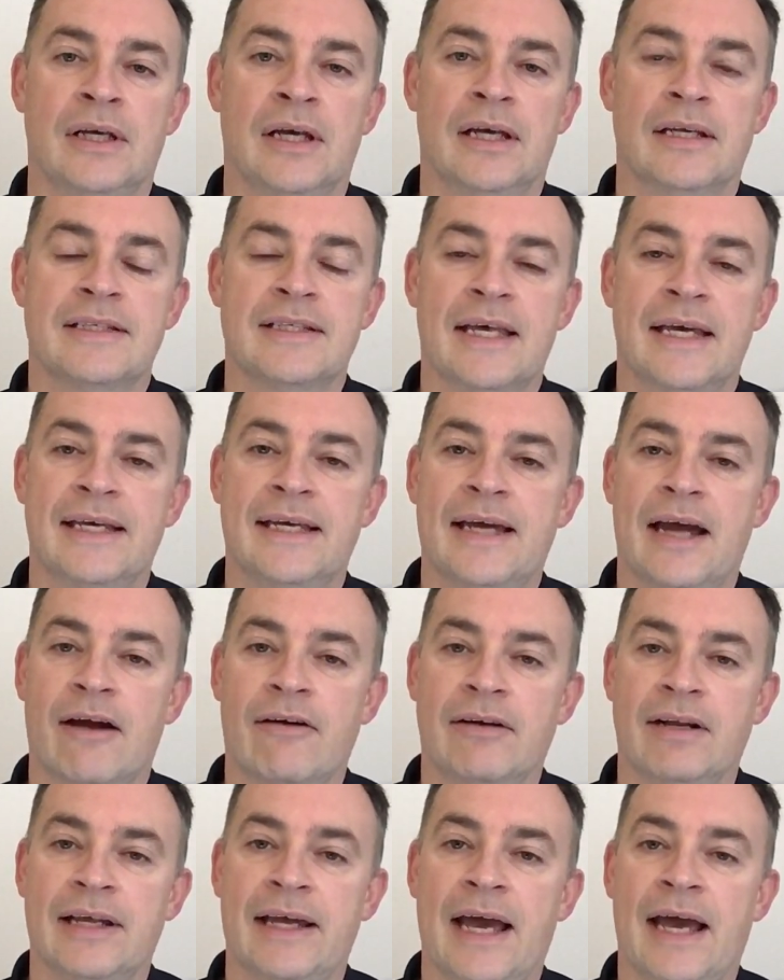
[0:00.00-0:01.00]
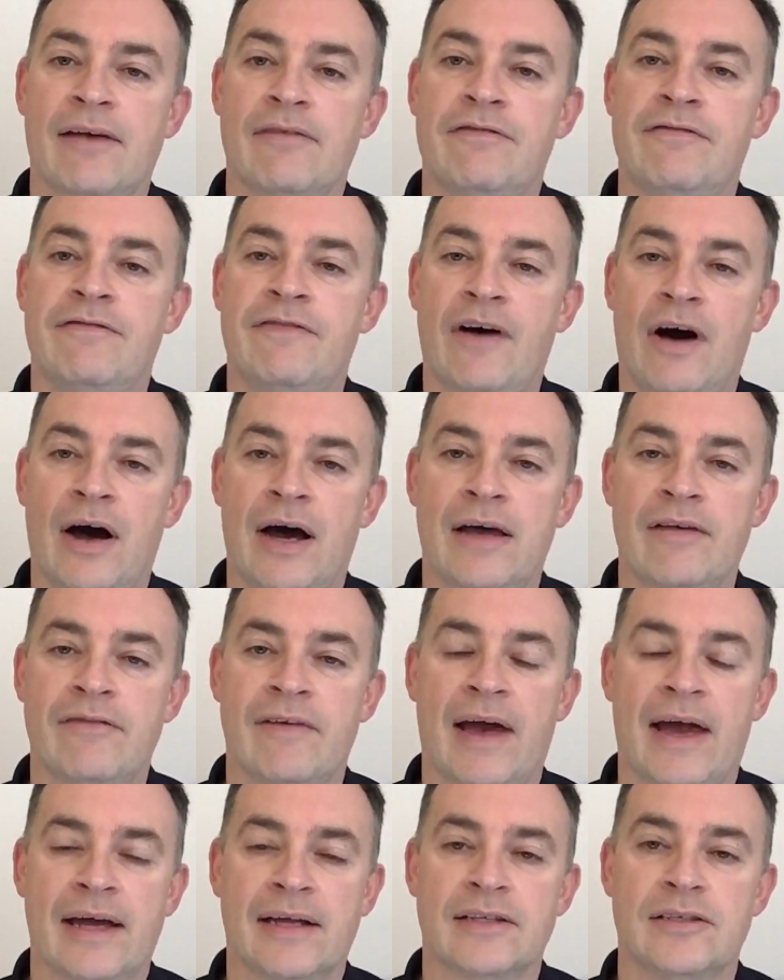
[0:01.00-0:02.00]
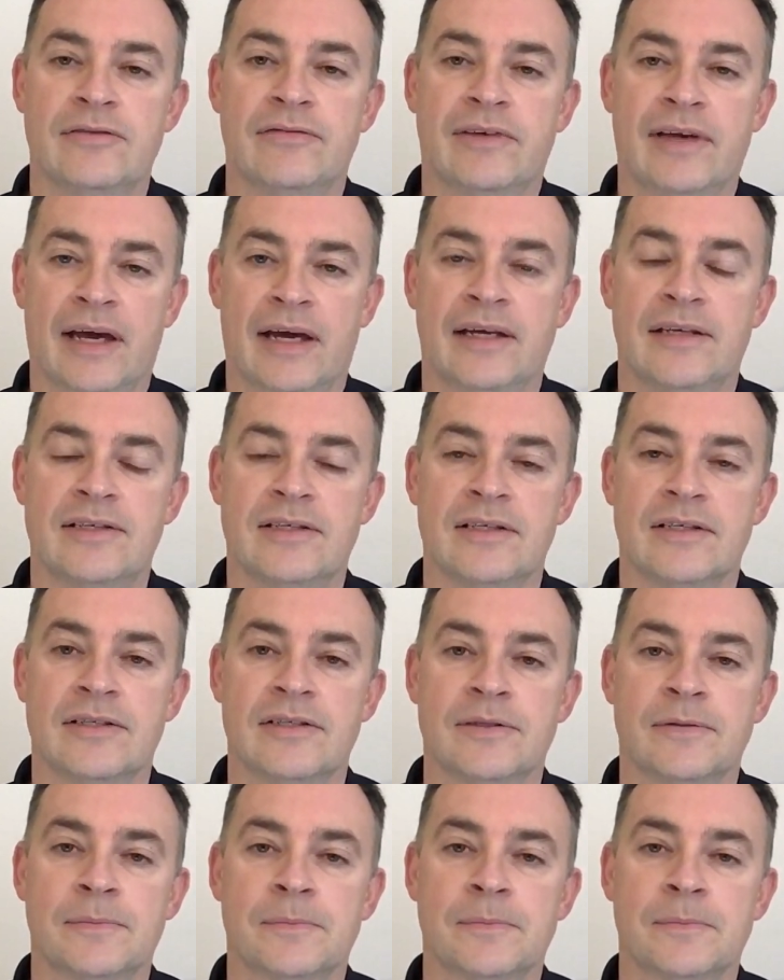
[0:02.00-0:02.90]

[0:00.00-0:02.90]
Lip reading: as they currently have 5 active cases.